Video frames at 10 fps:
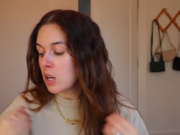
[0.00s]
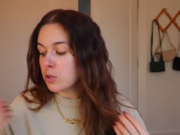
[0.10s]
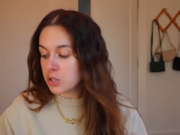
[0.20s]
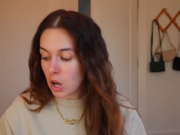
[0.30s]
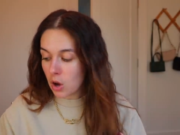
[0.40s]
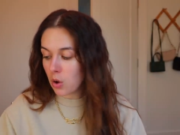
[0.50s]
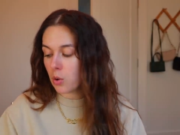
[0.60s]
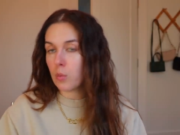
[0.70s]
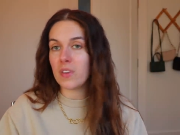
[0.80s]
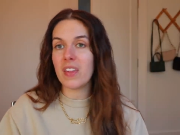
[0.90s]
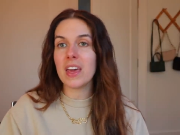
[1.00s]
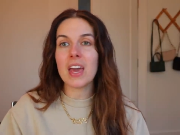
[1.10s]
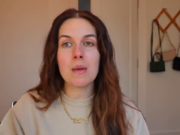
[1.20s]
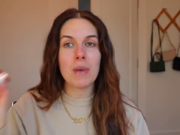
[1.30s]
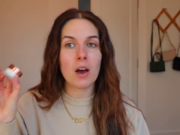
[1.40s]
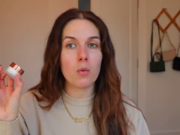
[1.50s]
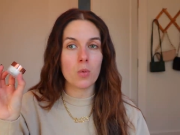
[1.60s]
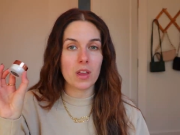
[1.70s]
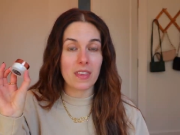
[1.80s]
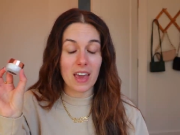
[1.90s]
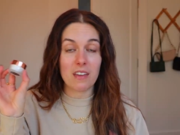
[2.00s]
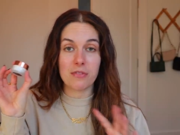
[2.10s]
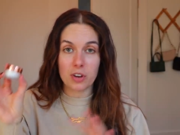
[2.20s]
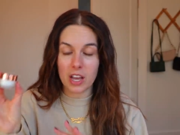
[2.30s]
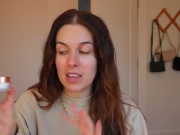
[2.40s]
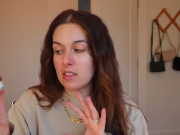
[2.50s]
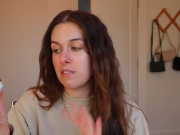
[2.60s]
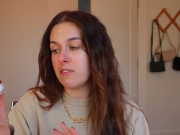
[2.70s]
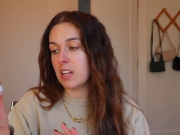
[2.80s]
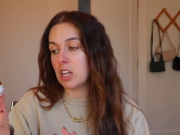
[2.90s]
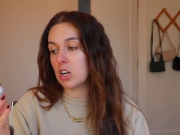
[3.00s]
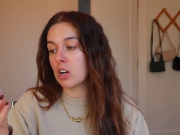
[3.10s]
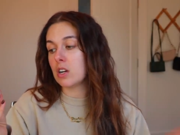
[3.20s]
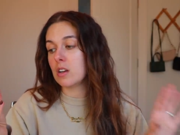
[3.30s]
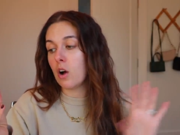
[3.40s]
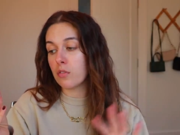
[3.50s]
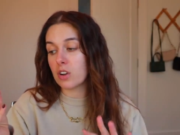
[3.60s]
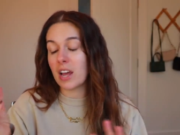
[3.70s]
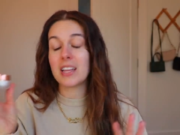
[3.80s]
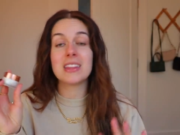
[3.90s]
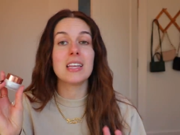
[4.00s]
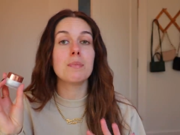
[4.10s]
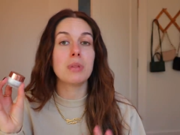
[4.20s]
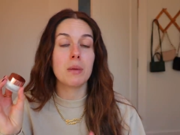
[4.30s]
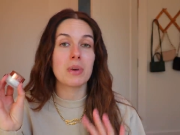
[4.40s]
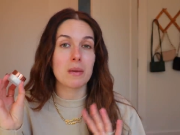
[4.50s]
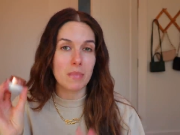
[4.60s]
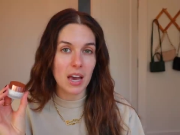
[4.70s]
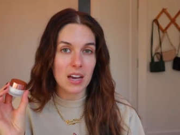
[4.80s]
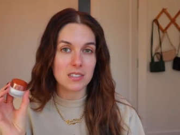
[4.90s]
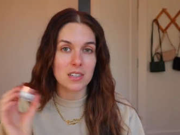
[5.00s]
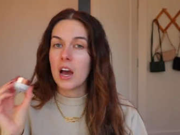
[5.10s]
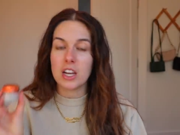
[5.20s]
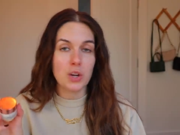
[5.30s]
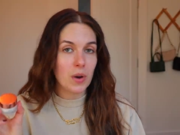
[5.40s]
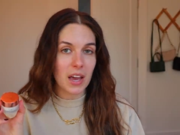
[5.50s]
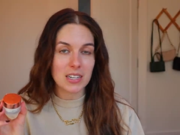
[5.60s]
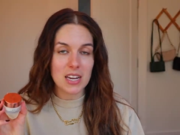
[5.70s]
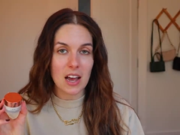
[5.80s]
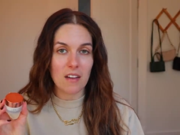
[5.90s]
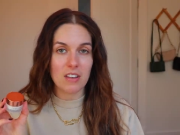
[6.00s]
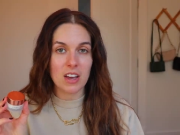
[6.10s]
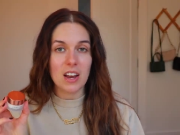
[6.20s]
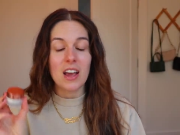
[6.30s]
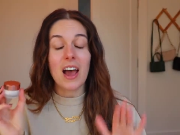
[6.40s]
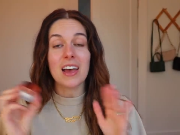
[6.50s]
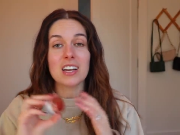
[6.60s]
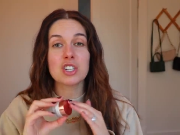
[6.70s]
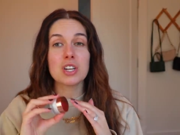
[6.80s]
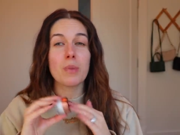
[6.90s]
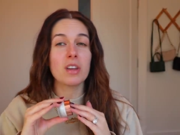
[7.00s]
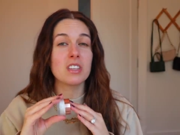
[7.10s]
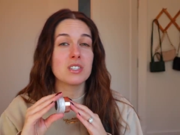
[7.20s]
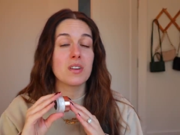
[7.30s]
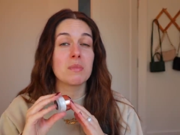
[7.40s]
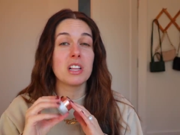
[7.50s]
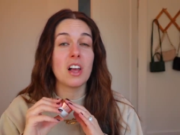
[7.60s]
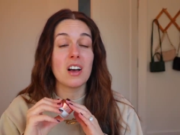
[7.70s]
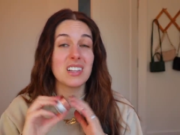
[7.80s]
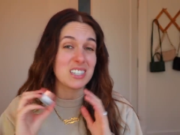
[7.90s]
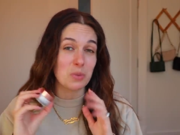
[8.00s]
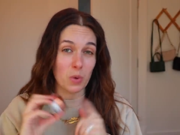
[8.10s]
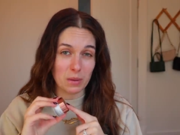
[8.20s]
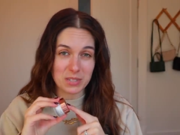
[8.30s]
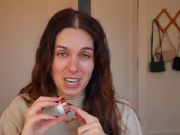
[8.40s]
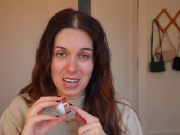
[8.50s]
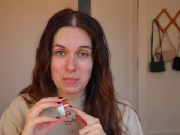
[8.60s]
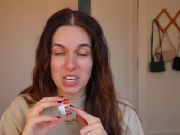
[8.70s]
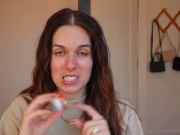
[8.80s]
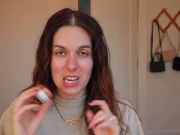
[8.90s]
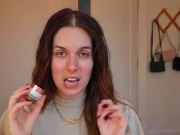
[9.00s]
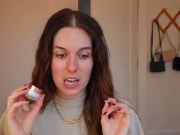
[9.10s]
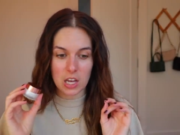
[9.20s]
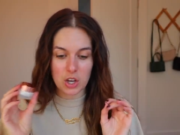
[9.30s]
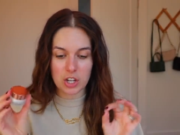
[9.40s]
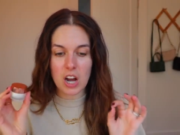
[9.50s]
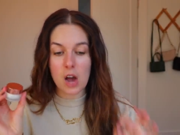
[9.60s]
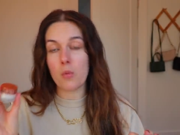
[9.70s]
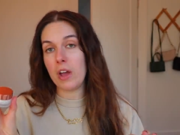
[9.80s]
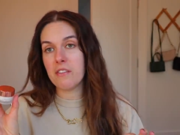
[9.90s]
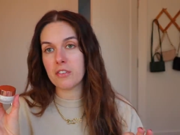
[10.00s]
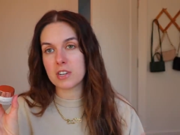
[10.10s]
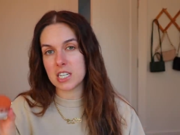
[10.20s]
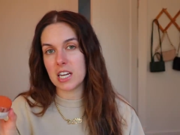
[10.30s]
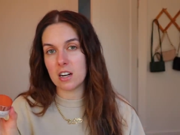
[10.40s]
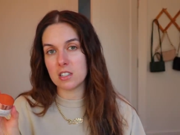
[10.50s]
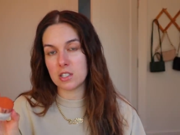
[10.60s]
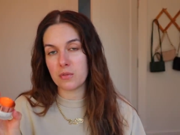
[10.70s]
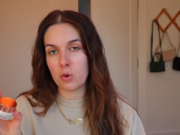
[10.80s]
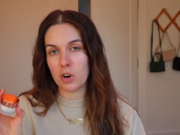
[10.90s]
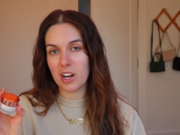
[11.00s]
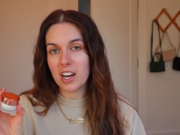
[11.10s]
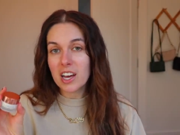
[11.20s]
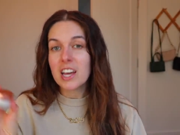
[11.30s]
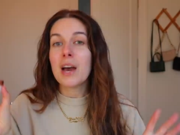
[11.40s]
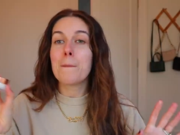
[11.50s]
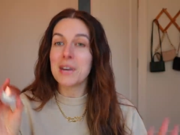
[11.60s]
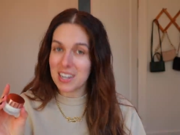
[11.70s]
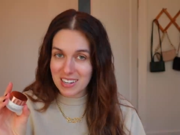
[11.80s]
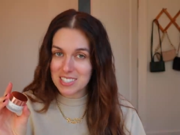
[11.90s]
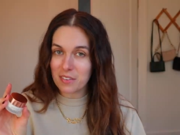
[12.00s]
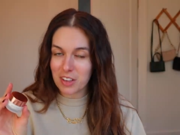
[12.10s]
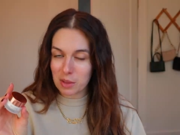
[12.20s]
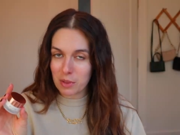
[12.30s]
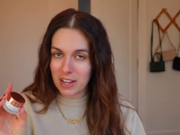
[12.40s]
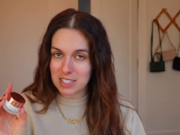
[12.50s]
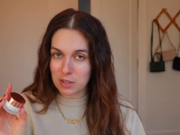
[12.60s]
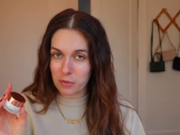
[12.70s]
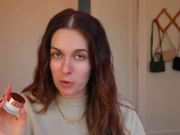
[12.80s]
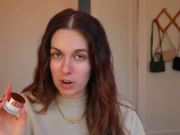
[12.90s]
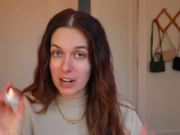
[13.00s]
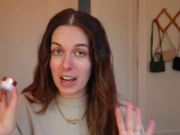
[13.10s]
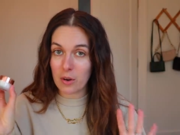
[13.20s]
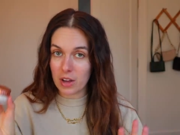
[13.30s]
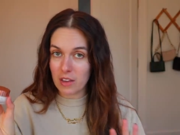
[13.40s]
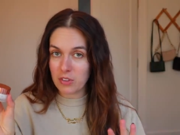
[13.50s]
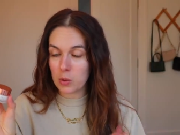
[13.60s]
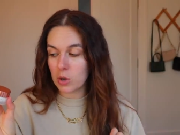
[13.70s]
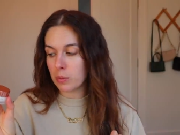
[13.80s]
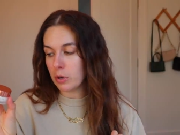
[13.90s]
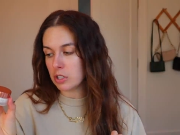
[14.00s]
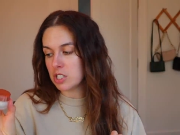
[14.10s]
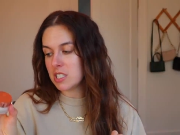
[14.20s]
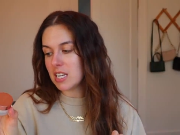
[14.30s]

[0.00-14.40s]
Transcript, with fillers: So when they came out with a forget the filler overnight lip plumping mask, I knew I had to have it. I actually bought this from the Lawless website because I could not wait for it to get on Sephora, but it is available at Sephora now if you want to purchase